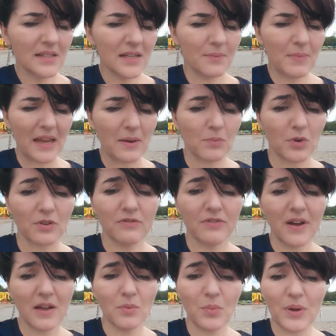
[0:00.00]
make it more
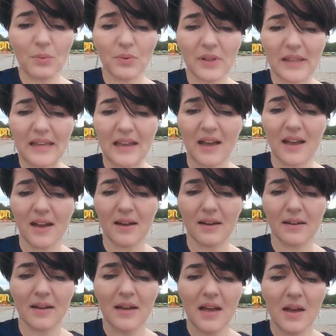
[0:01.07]
fun, we really
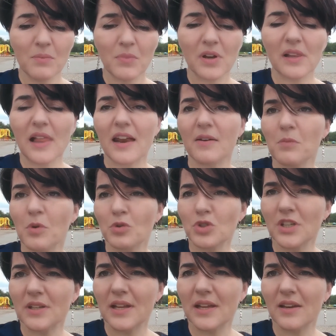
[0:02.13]
put a lot of
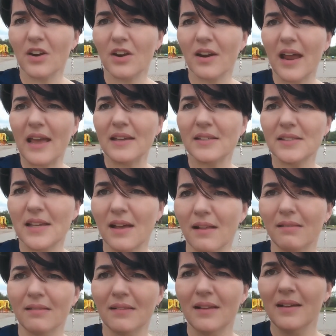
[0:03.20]
motion in our
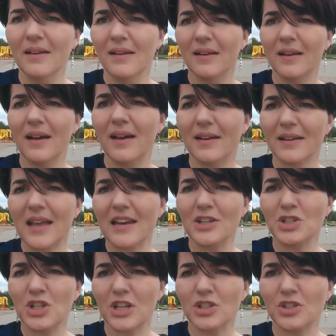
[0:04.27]
ASL kind
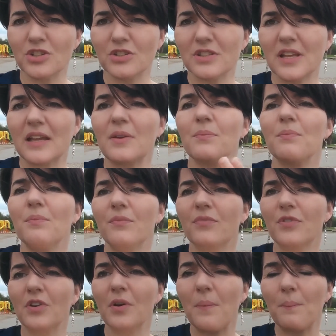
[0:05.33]
of gestures, like
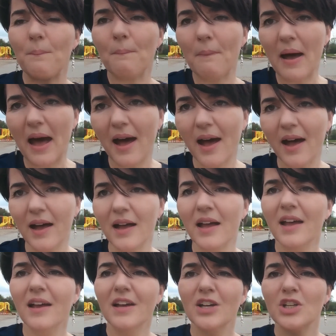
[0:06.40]
for ma
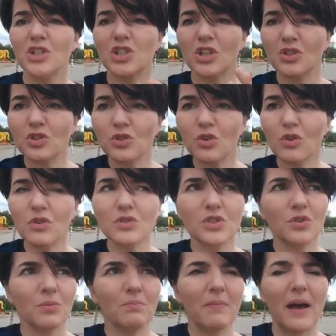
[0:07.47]
chanson,
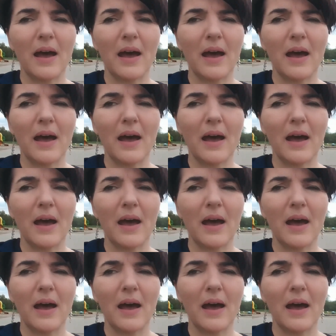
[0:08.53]
so